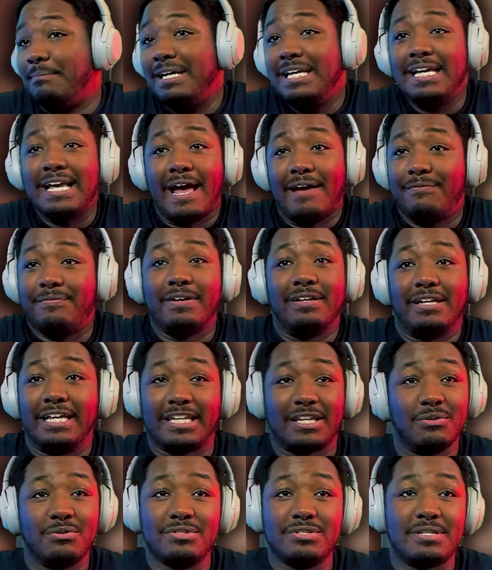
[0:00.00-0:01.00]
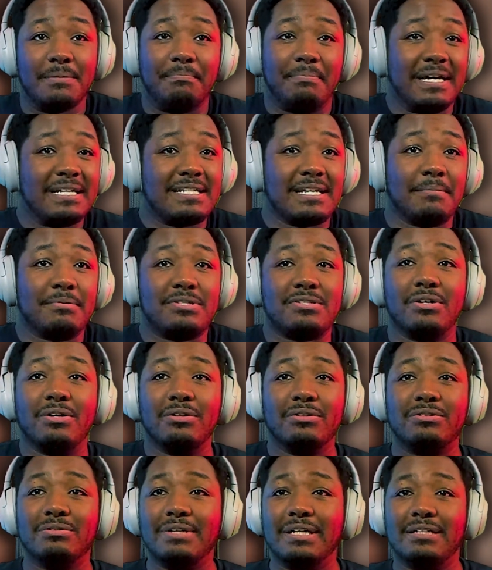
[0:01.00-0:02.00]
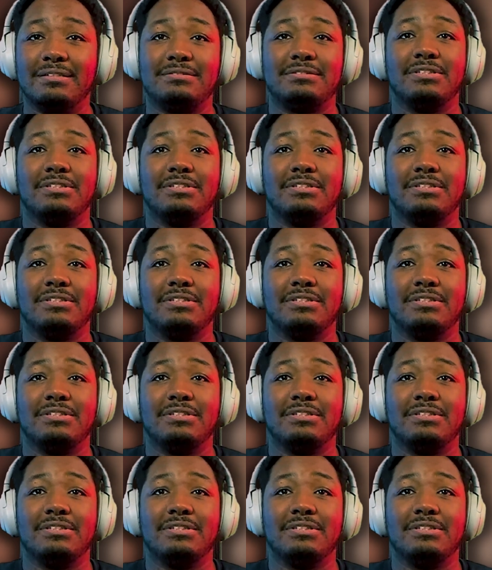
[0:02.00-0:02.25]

me, I felt like it was the best episode throughout